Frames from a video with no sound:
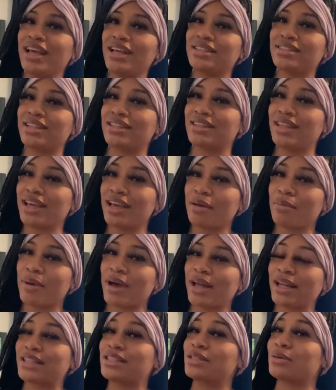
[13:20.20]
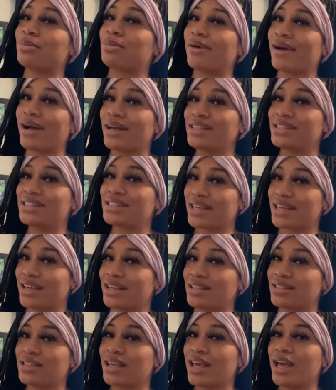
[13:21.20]
to think about it, to
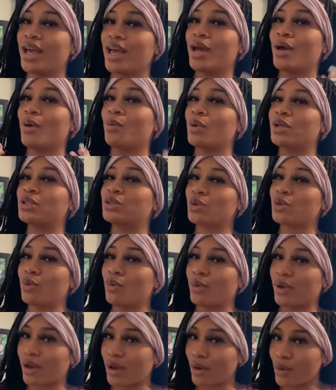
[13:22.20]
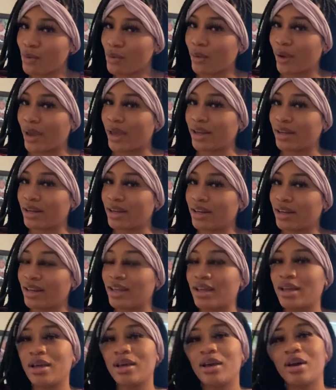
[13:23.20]
process what's going on,
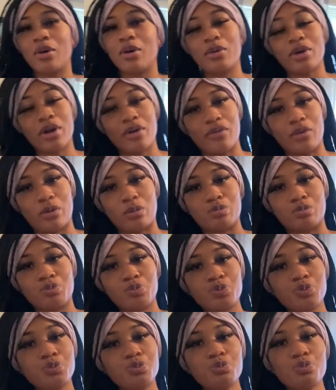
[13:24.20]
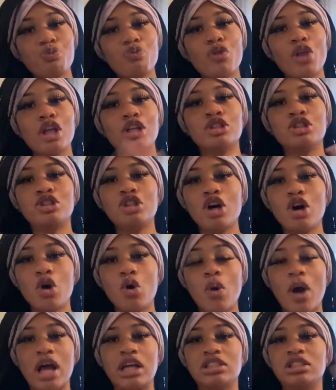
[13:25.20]
or whatever.
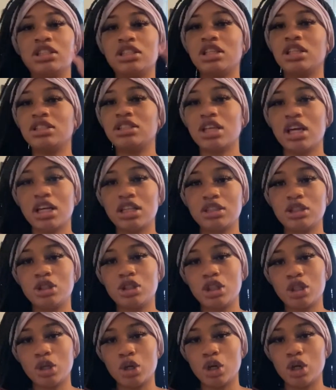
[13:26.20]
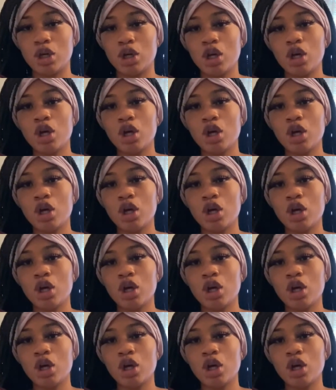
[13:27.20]
So I sent a text to